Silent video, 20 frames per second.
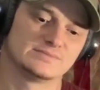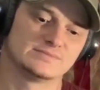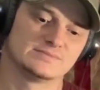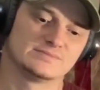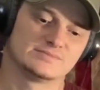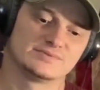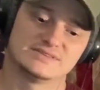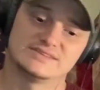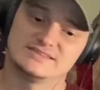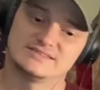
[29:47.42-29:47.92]

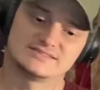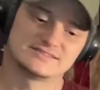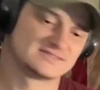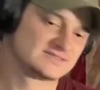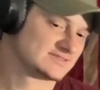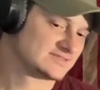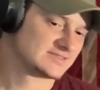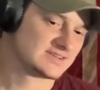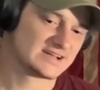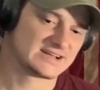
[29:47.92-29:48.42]

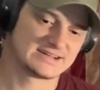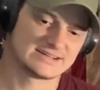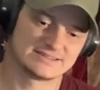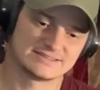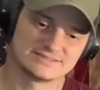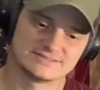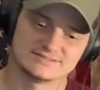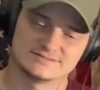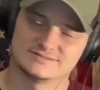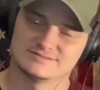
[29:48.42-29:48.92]
please uh,
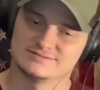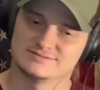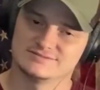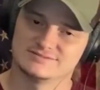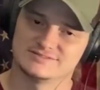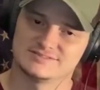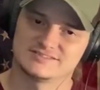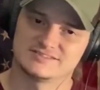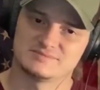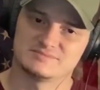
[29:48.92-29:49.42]

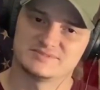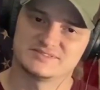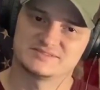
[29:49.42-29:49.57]
send me